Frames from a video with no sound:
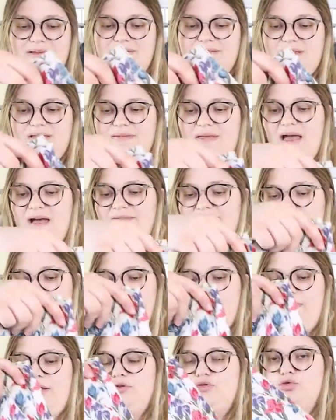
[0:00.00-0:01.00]
resell that
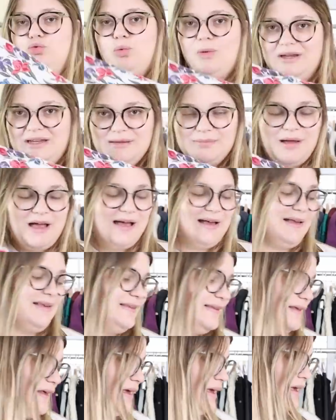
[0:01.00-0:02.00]
for around 20
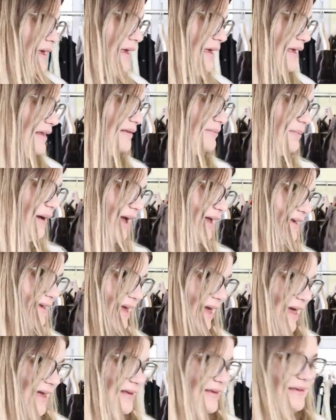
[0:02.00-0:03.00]
bucks is my
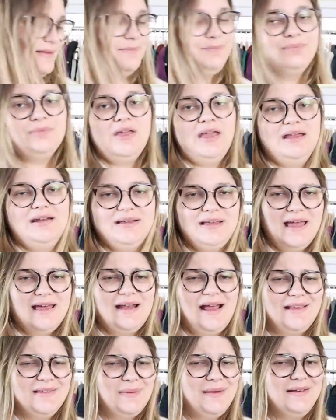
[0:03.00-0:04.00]
guess. And
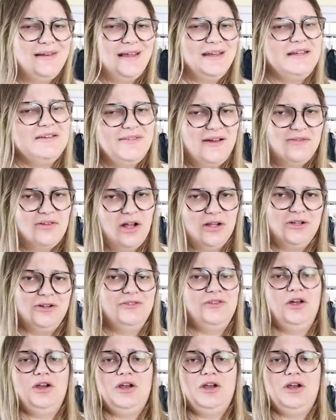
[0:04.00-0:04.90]
again, I spent $95